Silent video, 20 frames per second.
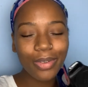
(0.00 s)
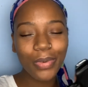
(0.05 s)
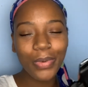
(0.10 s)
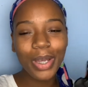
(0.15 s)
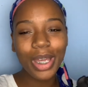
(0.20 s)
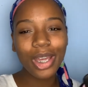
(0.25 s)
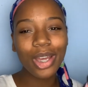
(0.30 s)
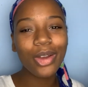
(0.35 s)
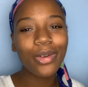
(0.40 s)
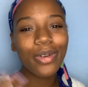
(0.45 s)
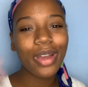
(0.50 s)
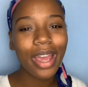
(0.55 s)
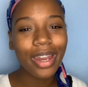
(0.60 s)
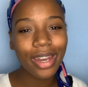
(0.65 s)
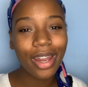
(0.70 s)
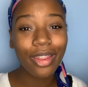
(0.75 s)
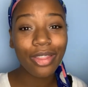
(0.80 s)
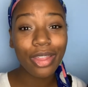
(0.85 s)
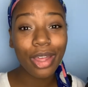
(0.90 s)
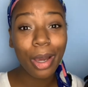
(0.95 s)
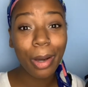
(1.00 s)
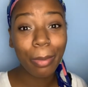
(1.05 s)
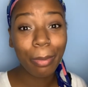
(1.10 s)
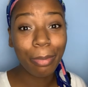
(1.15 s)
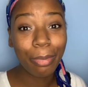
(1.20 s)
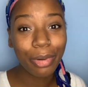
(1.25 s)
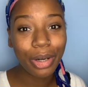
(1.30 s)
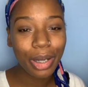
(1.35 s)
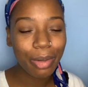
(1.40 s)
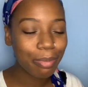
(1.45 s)
we can create nothing
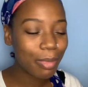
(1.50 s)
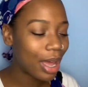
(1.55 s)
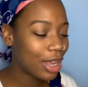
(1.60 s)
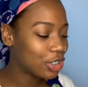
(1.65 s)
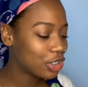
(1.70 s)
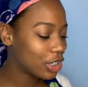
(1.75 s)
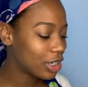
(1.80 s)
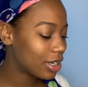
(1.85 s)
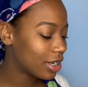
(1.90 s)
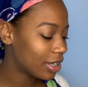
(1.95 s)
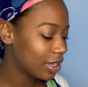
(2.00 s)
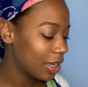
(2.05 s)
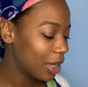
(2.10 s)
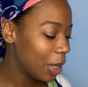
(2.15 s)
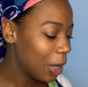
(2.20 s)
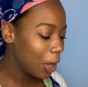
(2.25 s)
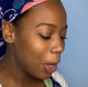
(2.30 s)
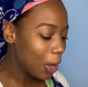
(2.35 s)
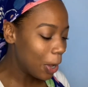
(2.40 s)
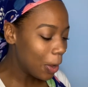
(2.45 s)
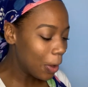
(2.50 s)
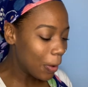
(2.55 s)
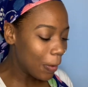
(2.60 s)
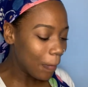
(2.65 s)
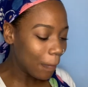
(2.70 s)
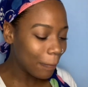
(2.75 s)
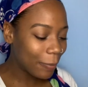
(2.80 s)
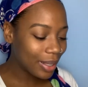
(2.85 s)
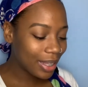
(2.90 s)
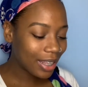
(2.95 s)
but magic.
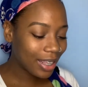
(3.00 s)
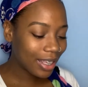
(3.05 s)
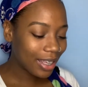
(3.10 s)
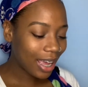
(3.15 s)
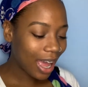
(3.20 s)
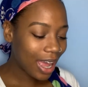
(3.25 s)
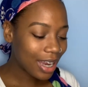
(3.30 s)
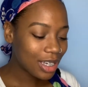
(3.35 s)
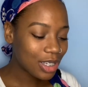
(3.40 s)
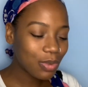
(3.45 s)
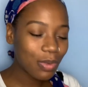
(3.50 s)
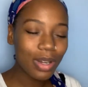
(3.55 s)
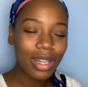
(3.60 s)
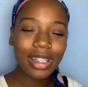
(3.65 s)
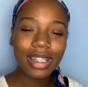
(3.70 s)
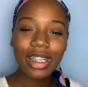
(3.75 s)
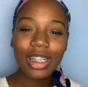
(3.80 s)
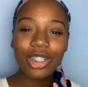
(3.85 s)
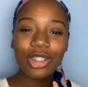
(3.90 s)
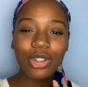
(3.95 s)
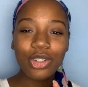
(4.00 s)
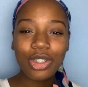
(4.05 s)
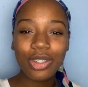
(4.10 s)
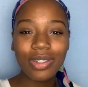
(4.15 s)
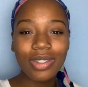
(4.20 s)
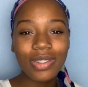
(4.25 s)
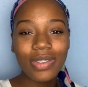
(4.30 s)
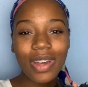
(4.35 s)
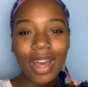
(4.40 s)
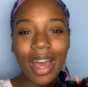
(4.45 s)
But I just wanted to
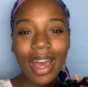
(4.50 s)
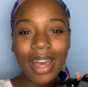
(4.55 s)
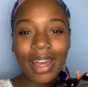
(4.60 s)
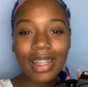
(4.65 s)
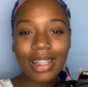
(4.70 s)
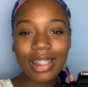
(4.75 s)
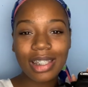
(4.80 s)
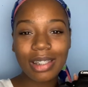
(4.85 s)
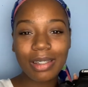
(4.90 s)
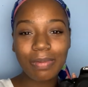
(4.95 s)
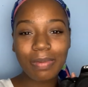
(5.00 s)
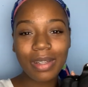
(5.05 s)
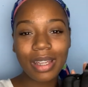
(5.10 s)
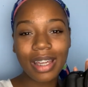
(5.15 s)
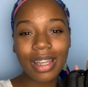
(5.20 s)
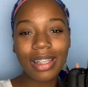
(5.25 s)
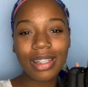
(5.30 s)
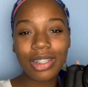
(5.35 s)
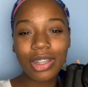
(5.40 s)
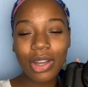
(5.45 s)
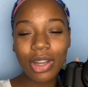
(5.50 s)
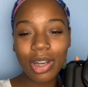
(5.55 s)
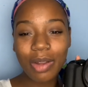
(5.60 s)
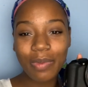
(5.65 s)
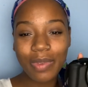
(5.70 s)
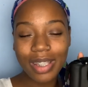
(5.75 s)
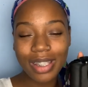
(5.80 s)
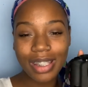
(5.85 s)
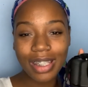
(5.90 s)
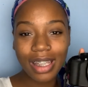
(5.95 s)
introduce you guys because you're going to
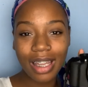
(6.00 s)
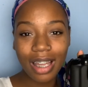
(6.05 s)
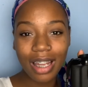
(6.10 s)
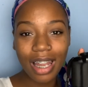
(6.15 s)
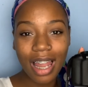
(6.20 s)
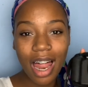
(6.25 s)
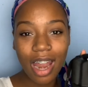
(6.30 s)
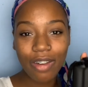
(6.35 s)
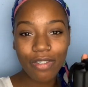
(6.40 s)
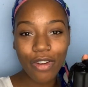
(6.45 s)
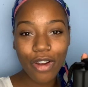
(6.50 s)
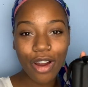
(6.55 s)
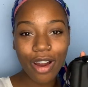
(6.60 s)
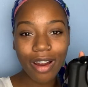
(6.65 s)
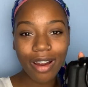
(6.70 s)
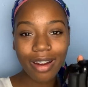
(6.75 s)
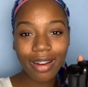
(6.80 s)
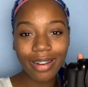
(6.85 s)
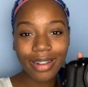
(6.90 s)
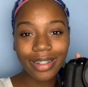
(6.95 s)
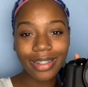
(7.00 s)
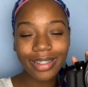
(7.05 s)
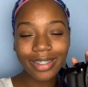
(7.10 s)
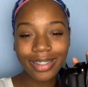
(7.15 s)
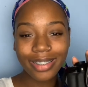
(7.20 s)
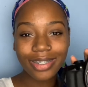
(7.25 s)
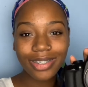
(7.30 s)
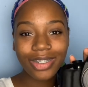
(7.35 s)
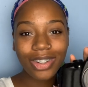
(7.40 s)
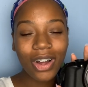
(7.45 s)
be seeing a lot of her
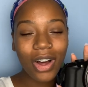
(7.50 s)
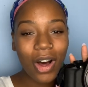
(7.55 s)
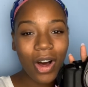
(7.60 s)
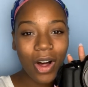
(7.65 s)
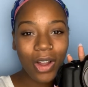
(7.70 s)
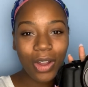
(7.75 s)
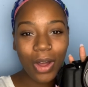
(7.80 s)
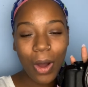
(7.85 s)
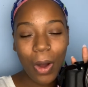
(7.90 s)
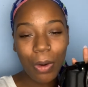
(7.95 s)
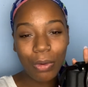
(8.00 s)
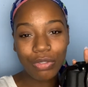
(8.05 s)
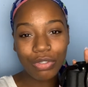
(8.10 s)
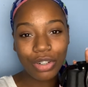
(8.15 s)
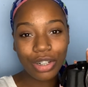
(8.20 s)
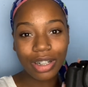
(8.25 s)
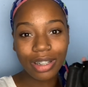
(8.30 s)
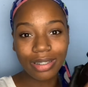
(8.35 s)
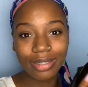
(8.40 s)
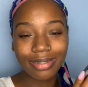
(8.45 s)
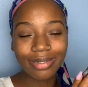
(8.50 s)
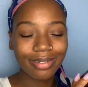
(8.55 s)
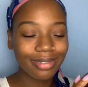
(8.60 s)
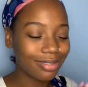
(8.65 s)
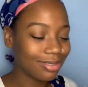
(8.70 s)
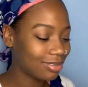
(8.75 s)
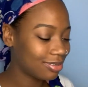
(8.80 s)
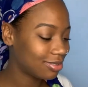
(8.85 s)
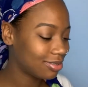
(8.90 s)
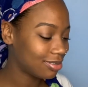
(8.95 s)
all over
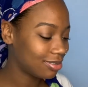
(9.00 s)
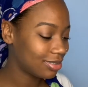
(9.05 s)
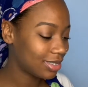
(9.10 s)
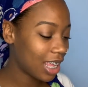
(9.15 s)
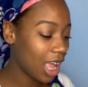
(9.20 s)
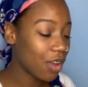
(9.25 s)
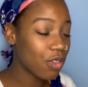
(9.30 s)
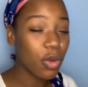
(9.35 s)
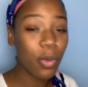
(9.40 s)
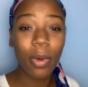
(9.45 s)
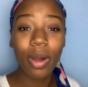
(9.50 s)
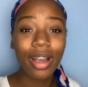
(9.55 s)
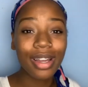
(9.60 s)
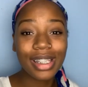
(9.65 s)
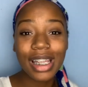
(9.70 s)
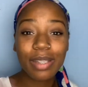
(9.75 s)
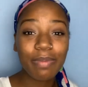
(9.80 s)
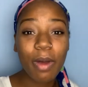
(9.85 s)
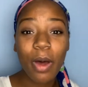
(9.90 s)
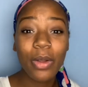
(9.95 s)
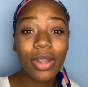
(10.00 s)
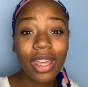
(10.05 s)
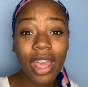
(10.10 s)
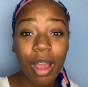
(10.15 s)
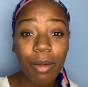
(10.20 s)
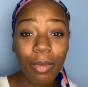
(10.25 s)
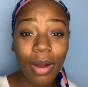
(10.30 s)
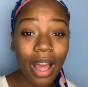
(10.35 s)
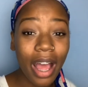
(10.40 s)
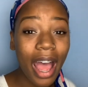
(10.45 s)
everywhere because that's my only
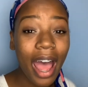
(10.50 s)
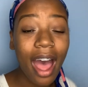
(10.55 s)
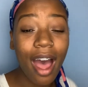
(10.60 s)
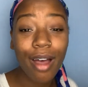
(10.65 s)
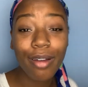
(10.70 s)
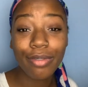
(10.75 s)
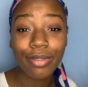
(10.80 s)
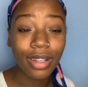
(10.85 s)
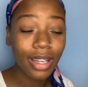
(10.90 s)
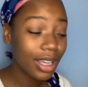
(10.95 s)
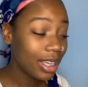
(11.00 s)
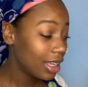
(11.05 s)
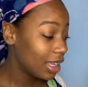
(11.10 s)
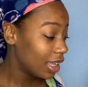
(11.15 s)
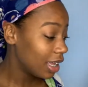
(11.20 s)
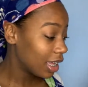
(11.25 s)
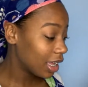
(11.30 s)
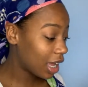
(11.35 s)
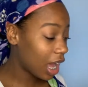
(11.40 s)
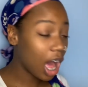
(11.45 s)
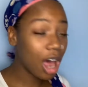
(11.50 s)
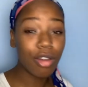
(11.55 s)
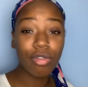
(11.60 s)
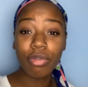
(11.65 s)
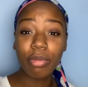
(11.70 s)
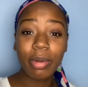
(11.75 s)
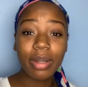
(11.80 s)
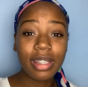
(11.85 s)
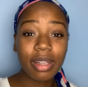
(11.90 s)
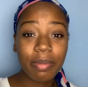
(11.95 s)
camera I have. God
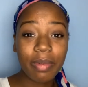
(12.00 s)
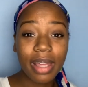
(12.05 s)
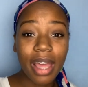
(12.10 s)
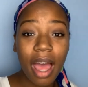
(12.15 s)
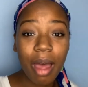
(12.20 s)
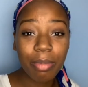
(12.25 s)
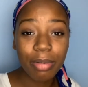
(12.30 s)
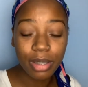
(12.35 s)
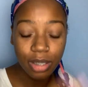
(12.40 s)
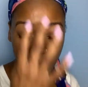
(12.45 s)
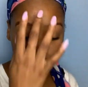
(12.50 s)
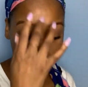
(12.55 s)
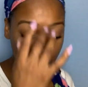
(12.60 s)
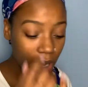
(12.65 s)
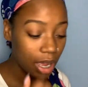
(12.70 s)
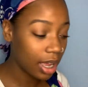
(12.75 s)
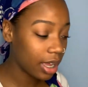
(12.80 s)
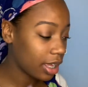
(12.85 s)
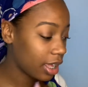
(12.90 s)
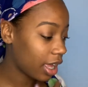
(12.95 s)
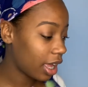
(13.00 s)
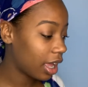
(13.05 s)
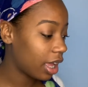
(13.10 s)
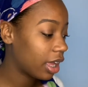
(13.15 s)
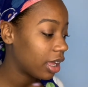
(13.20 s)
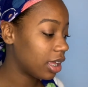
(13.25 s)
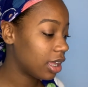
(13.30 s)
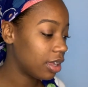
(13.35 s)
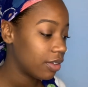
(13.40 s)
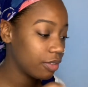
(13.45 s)
forbid something happened to it. I
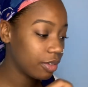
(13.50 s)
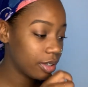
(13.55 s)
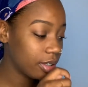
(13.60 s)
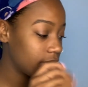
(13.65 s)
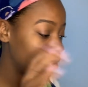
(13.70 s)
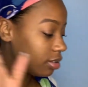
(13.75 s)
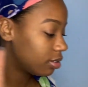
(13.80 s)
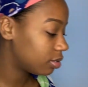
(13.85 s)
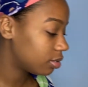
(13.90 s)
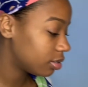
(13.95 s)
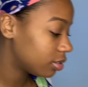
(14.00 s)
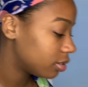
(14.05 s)
can't even,